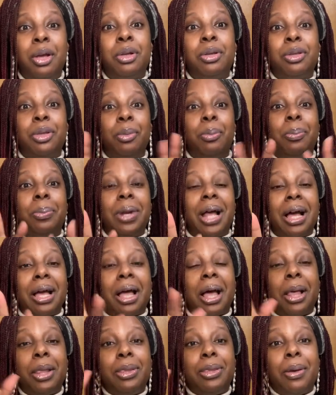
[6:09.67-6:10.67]
The
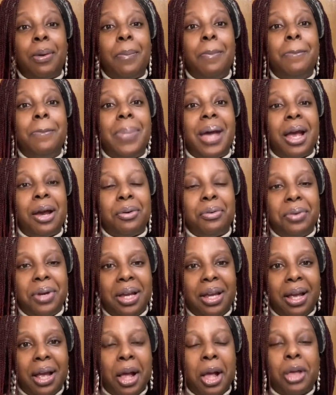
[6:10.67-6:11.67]
blacker the
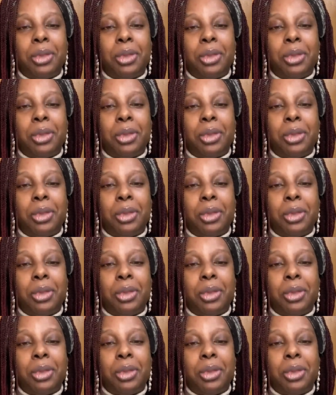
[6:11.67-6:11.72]
berry,